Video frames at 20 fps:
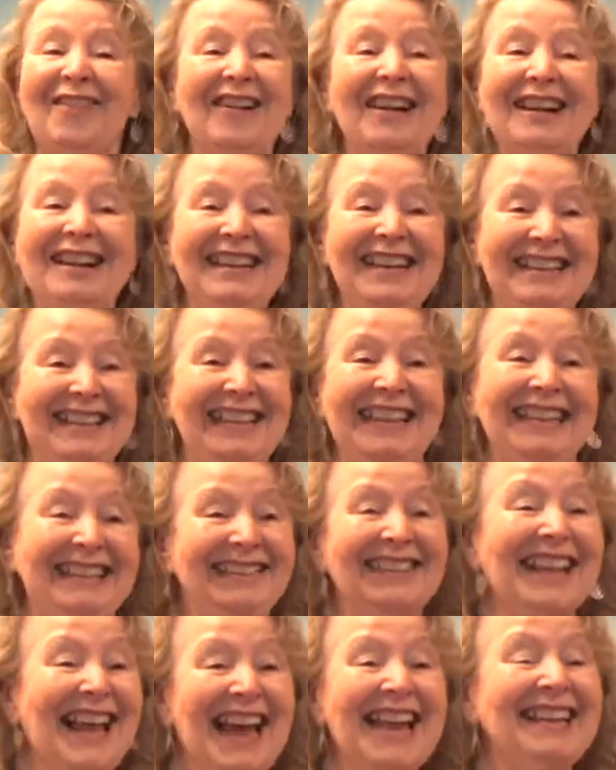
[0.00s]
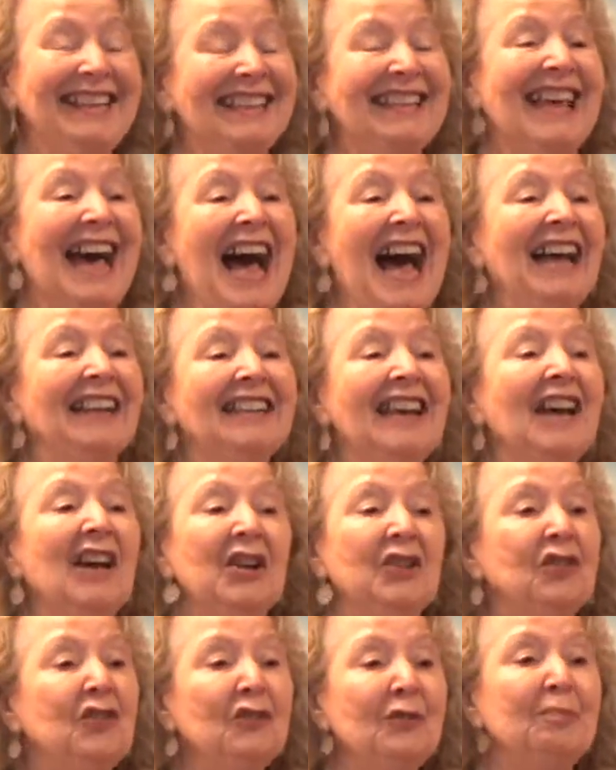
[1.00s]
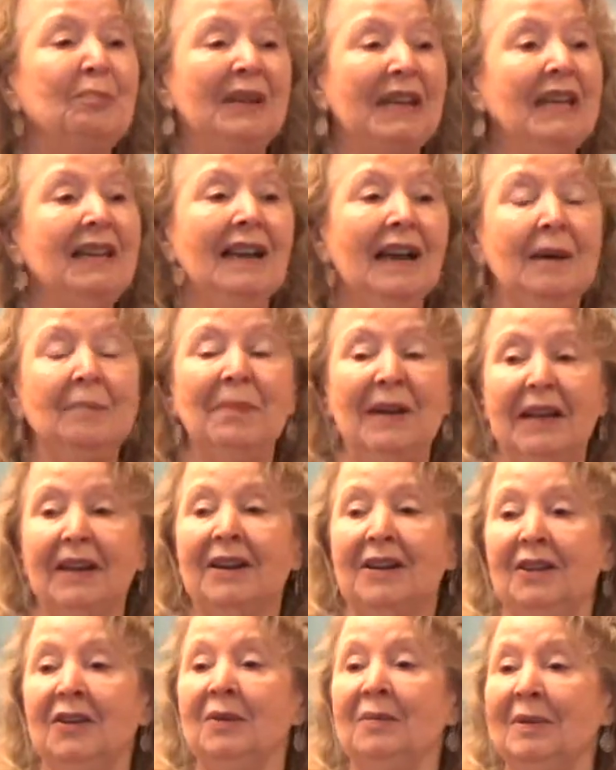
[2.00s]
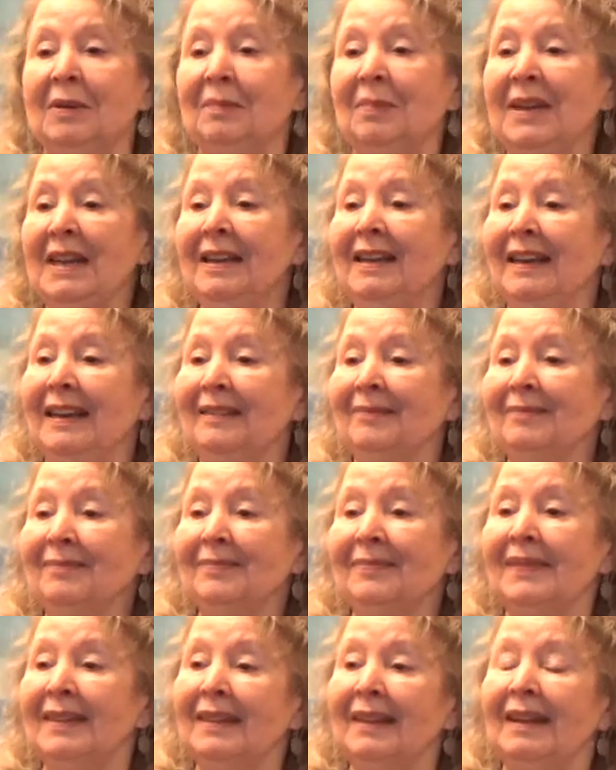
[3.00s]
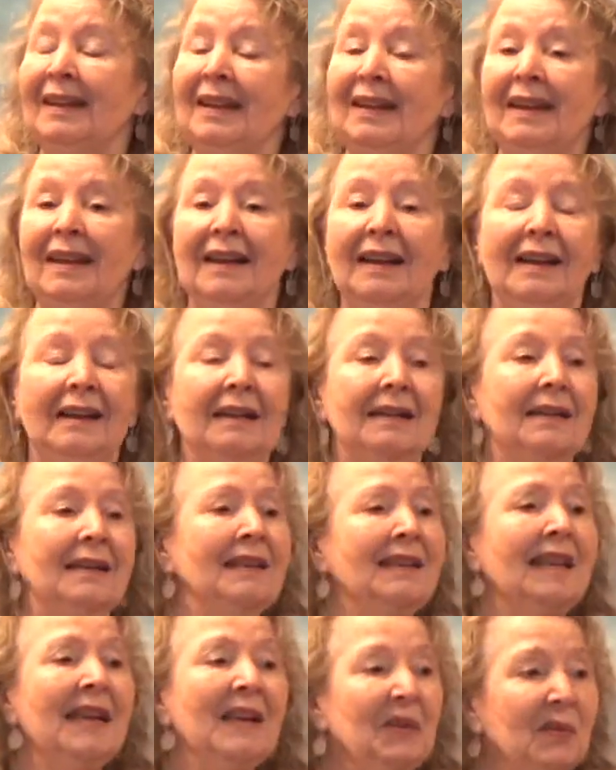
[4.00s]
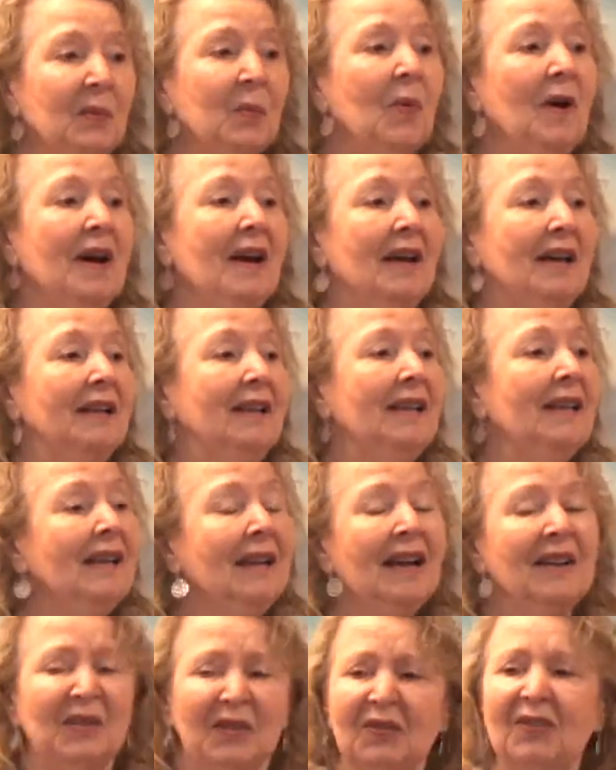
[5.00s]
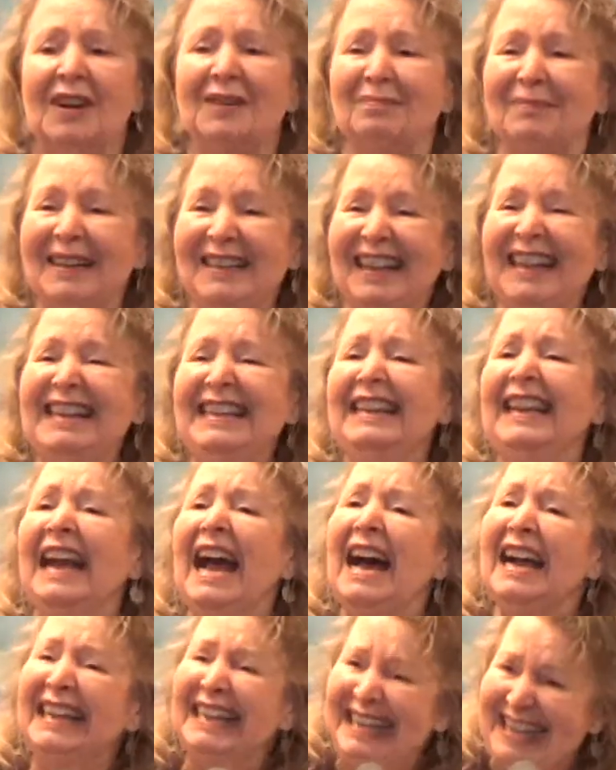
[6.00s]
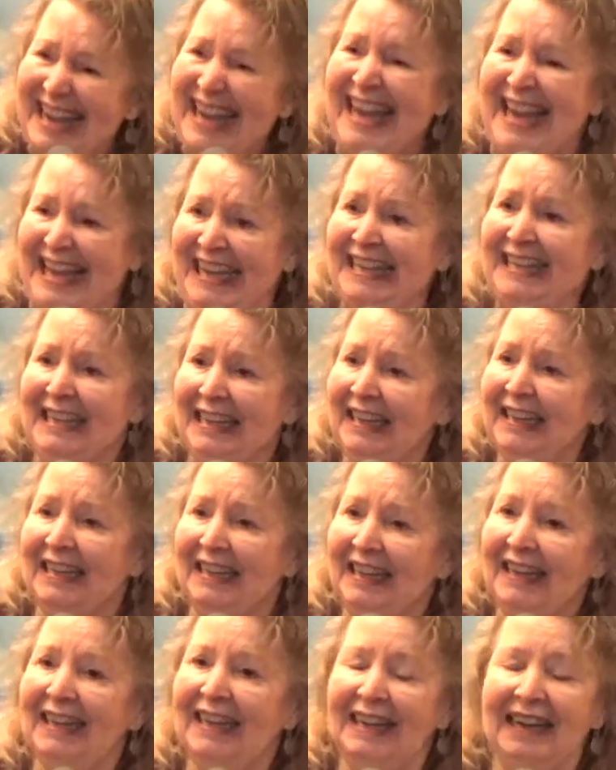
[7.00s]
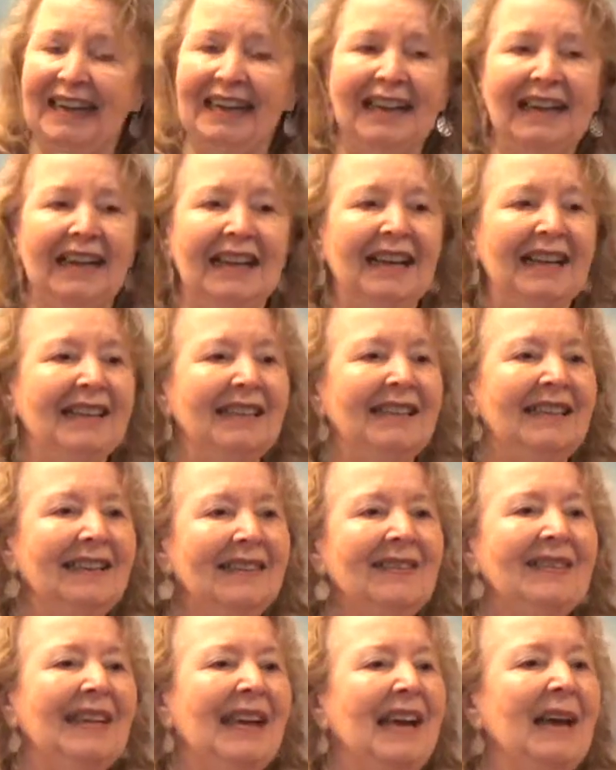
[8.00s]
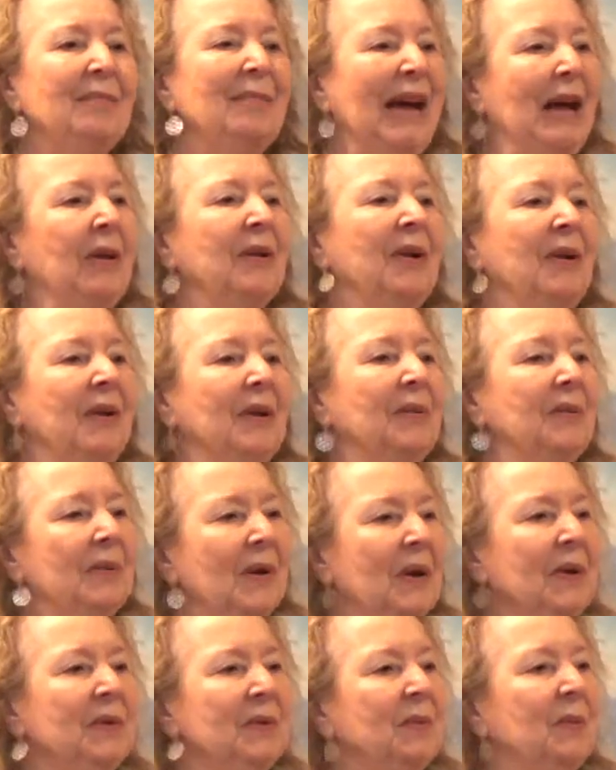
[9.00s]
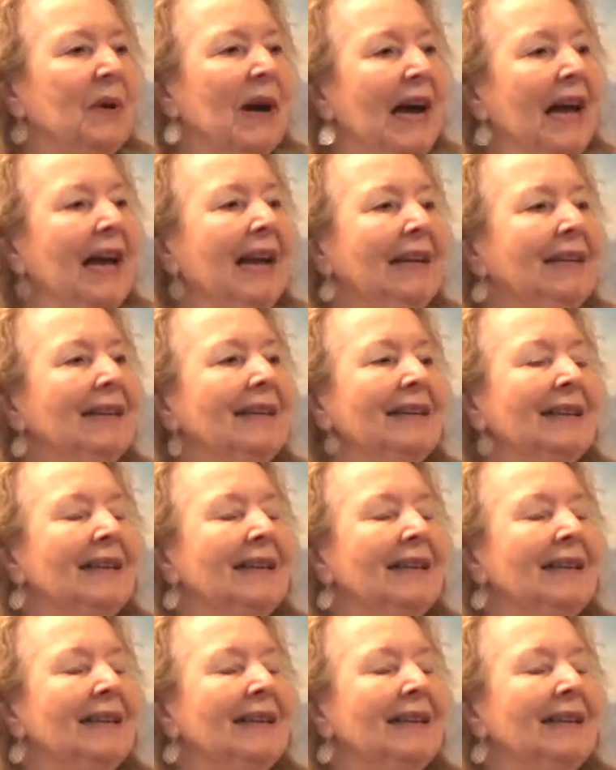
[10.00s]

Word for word: or anything like that to be a better human being guess what? He got struck by lightning again, wow. this time out on a roadway,